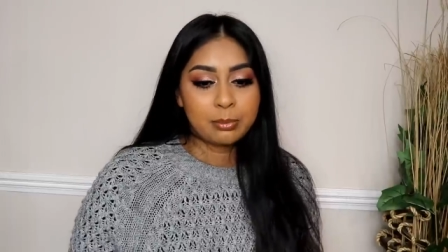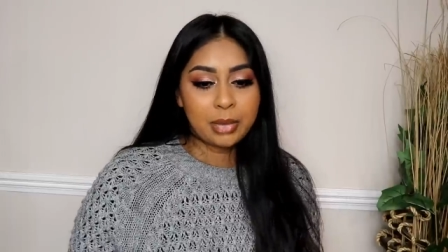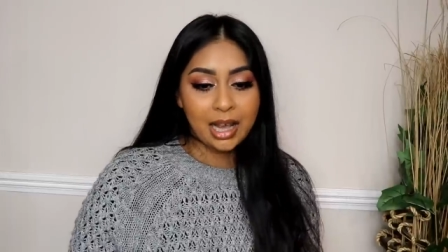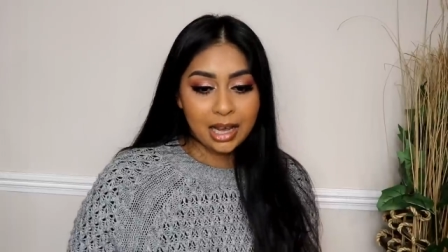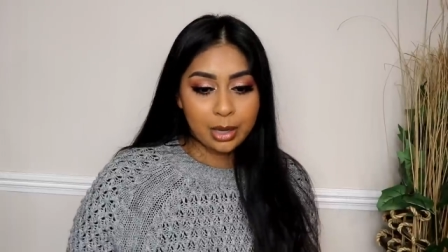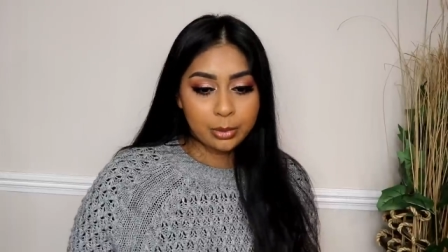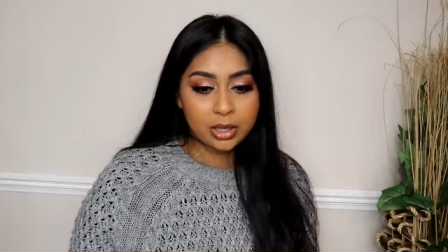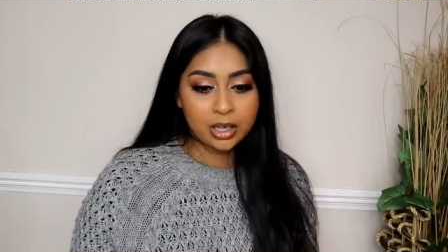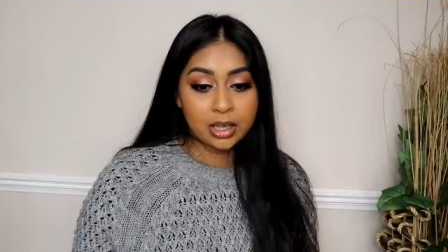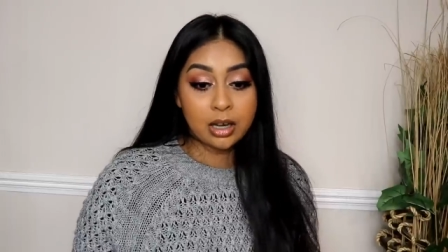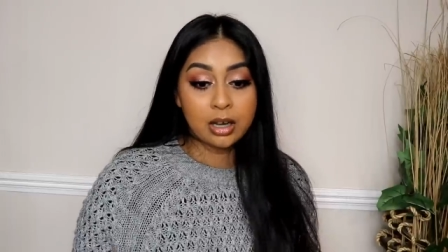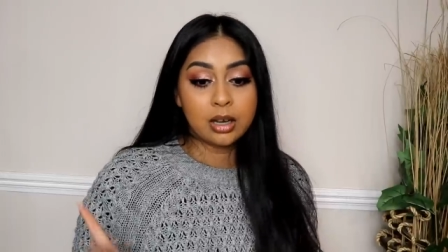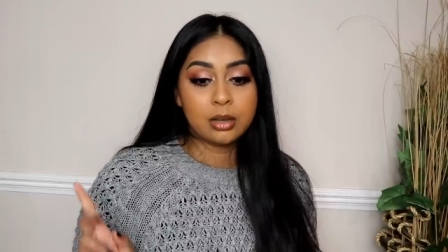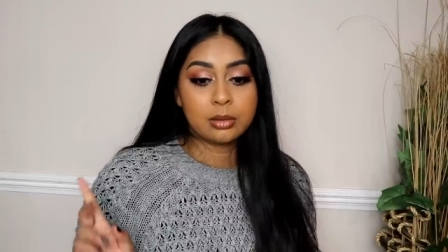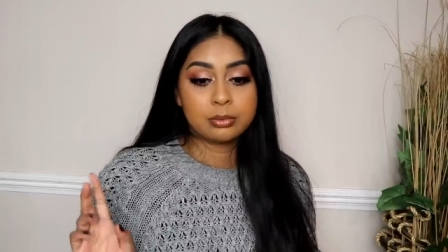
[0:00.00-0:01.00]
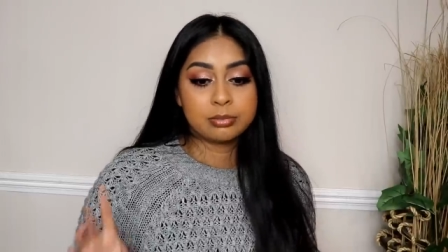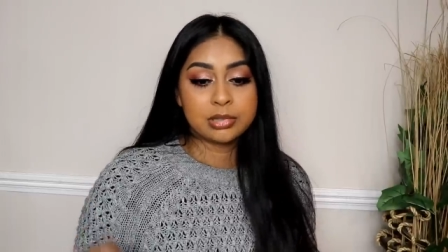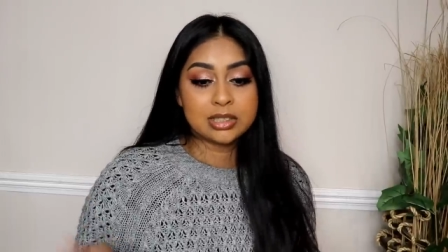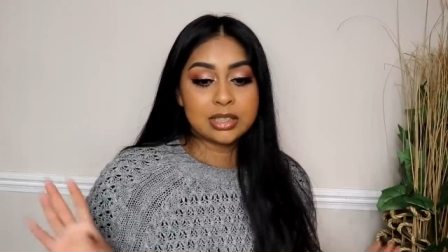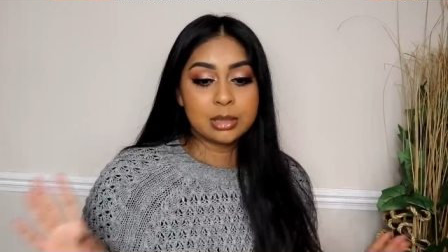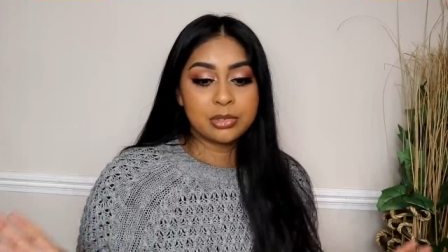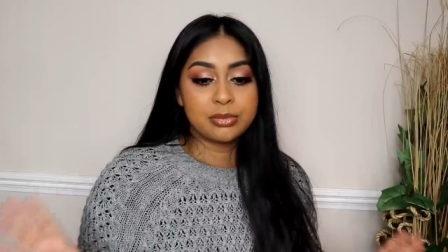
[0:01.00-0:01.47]
Power,
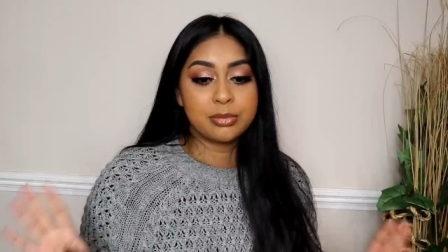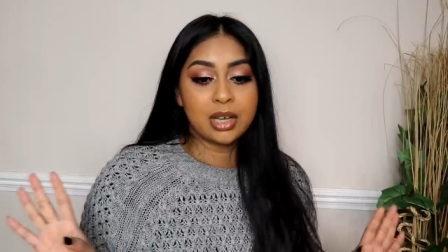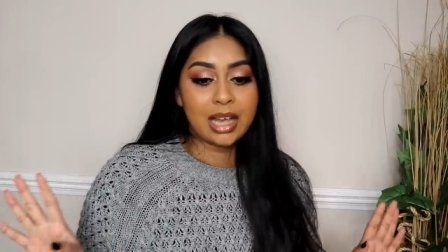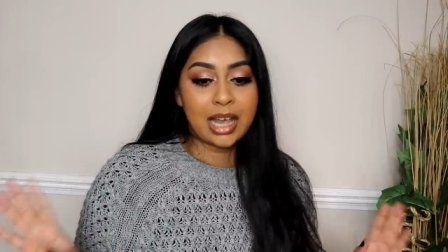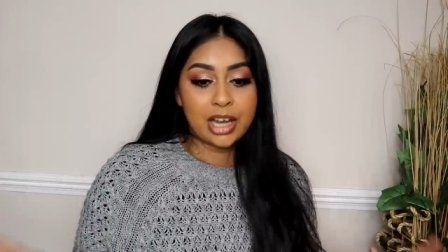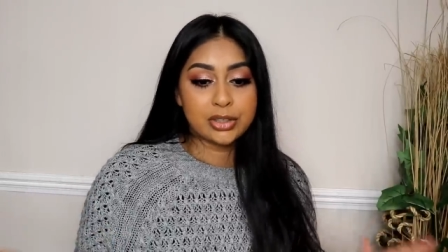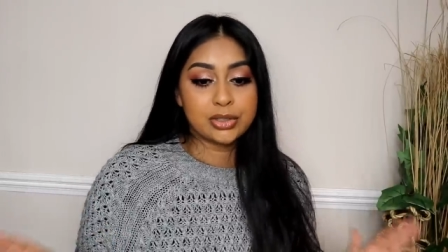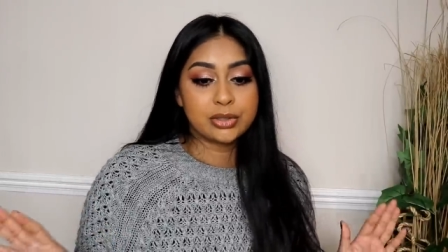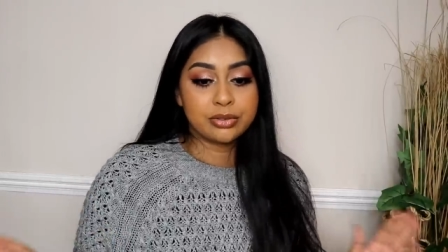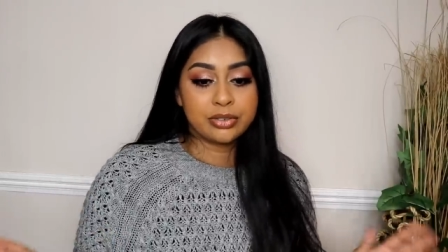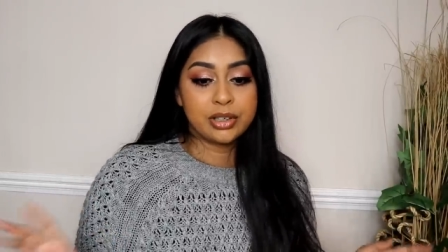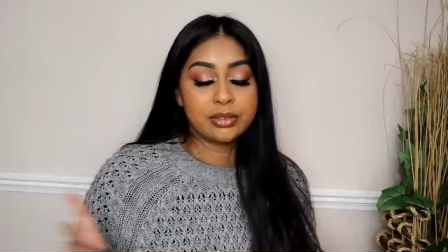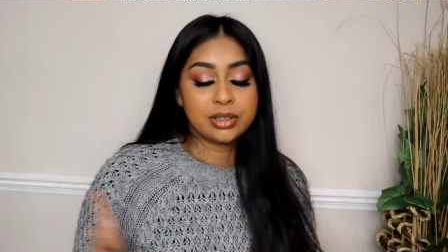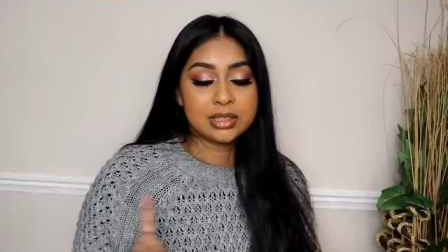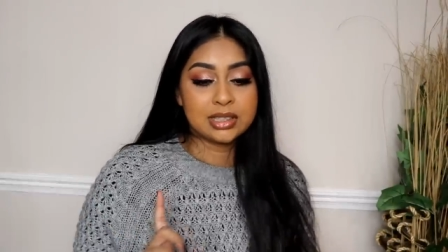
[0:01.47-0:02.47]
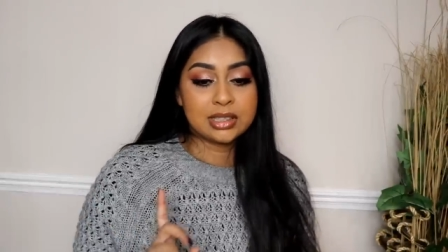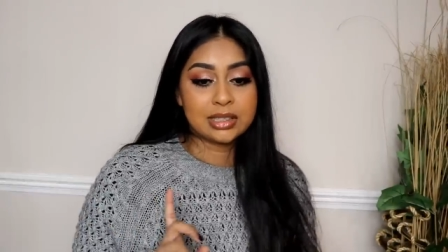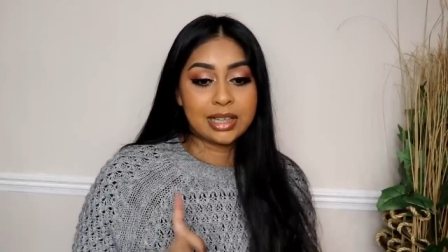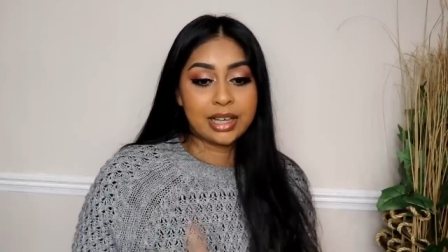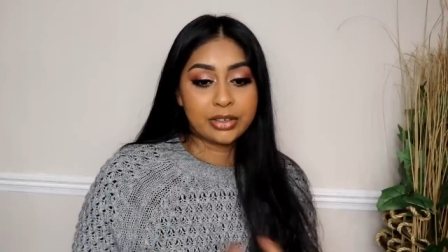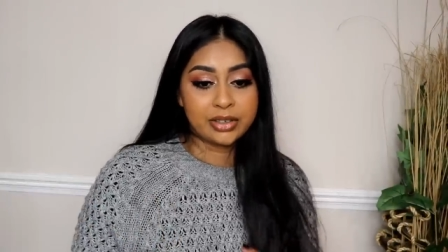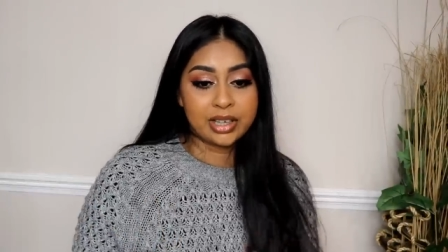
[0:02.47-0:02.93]
but some of my actual favourites
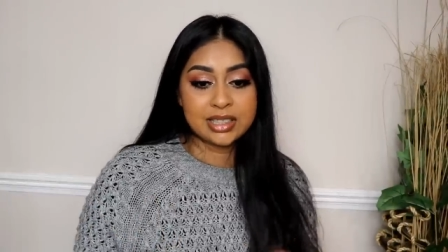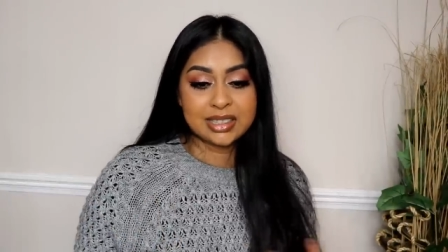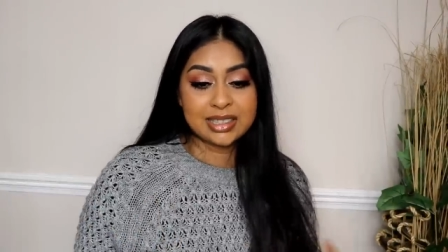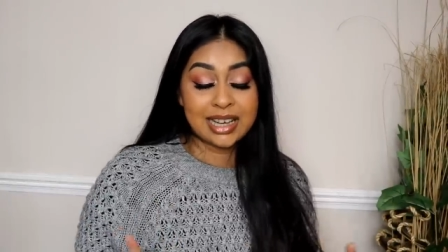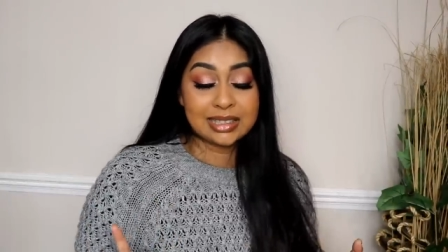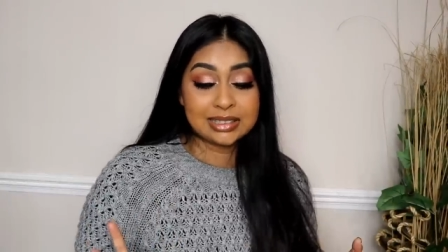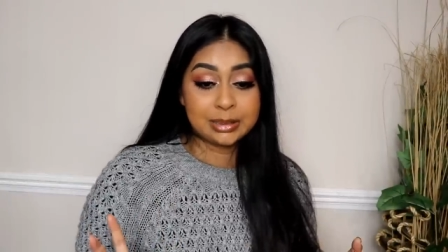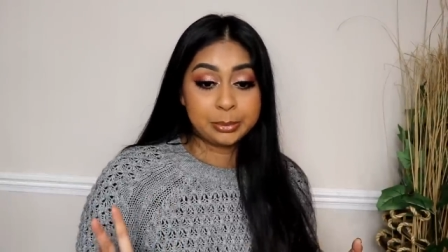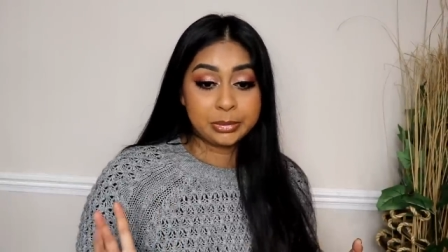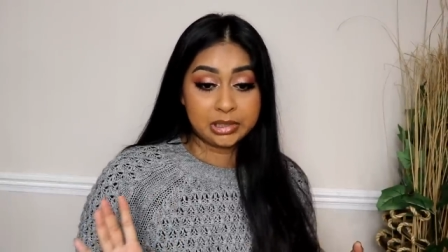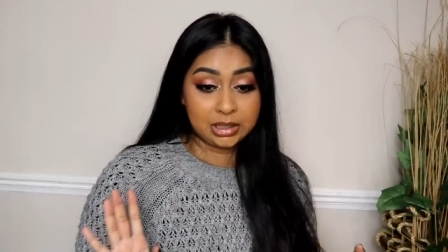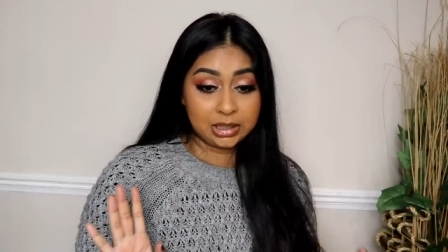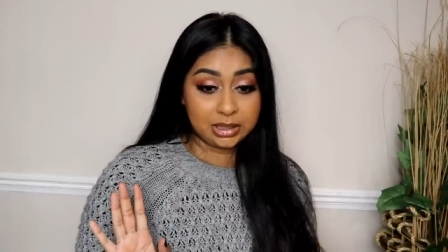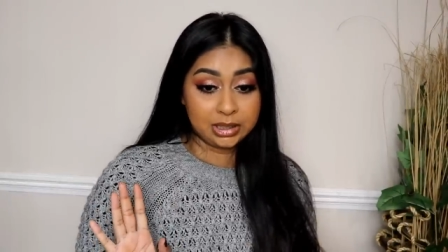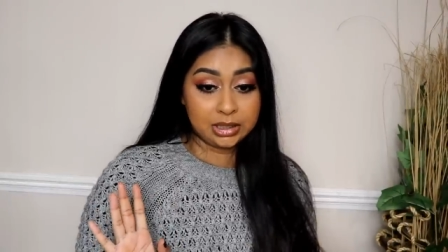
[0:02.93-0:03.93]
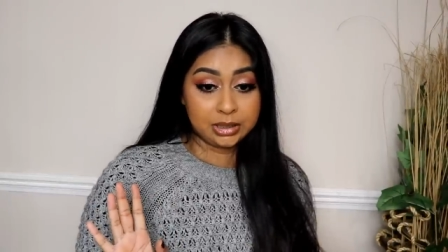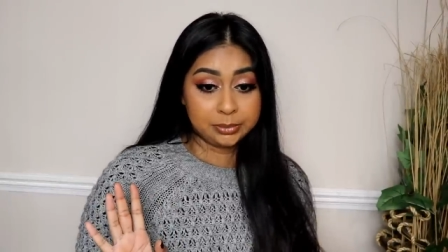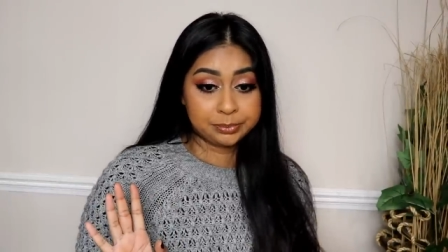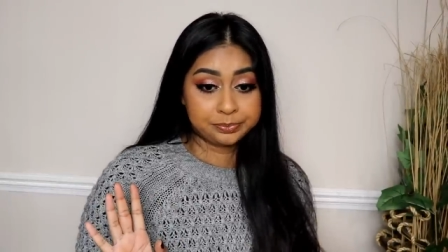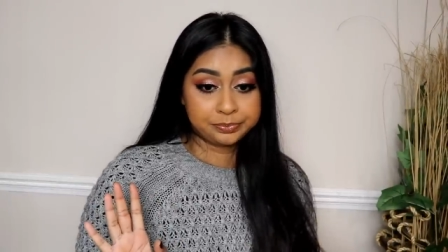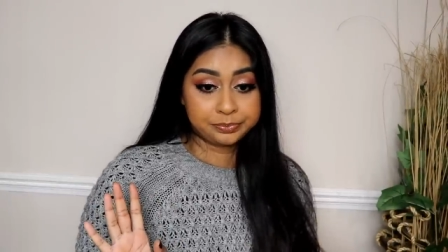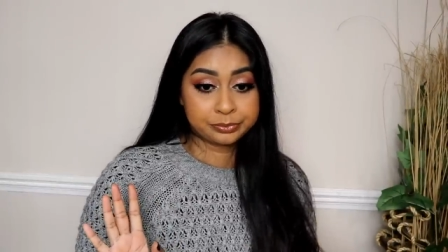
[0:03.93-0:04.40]
is like Grey's
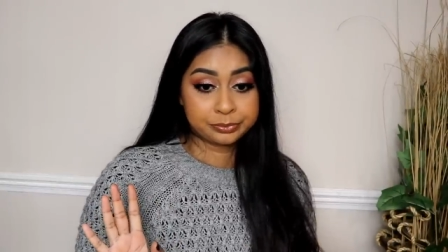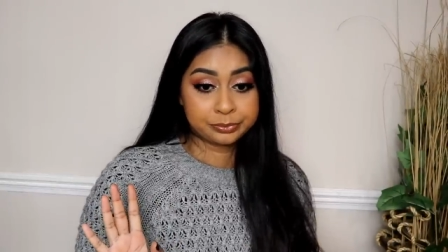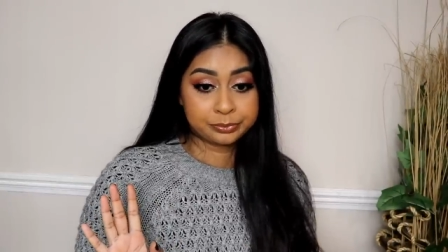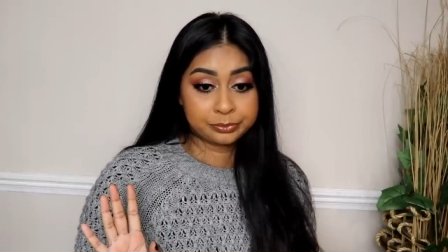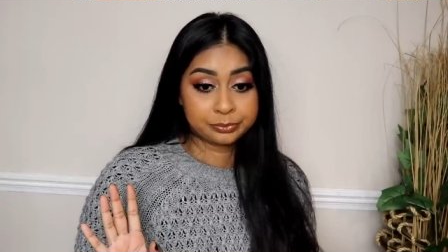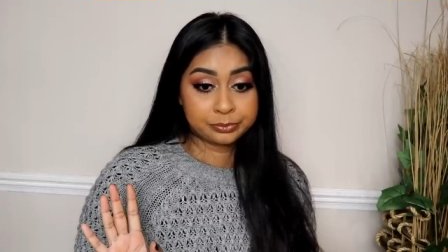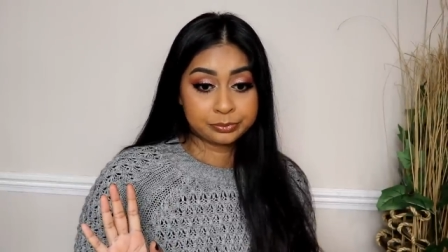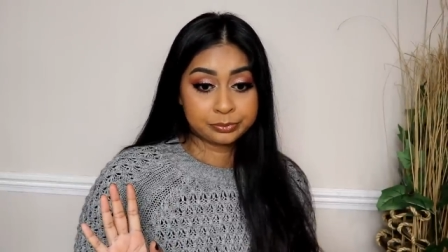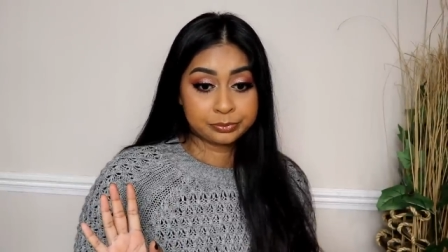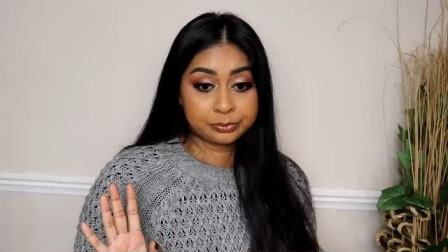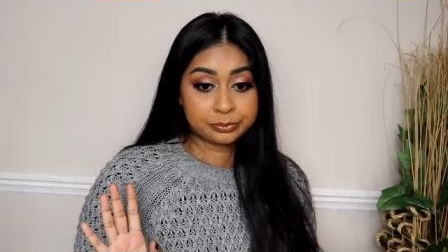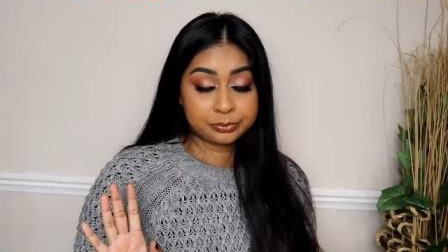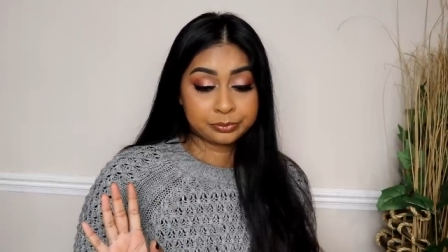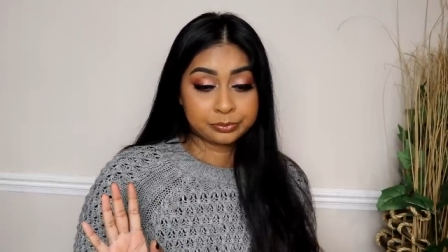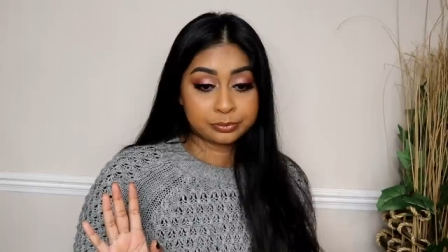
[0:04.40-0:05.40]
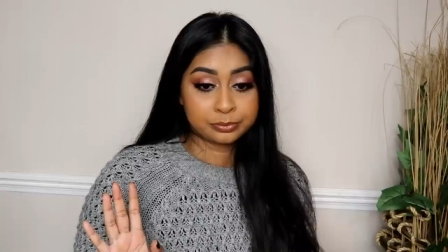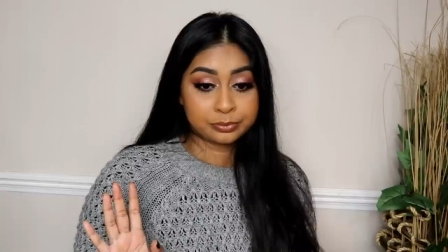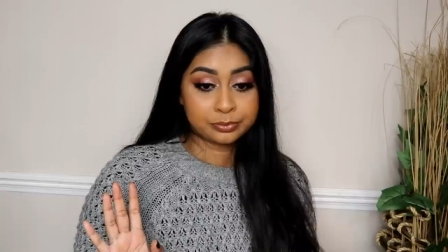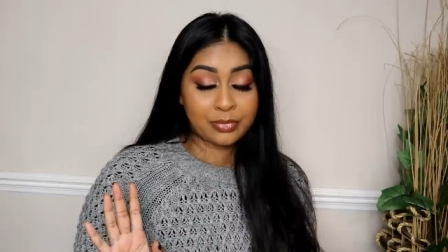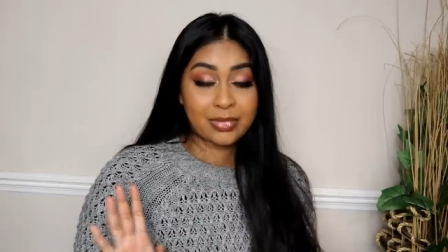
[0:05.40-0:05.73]
Anatomy, Stranger Things.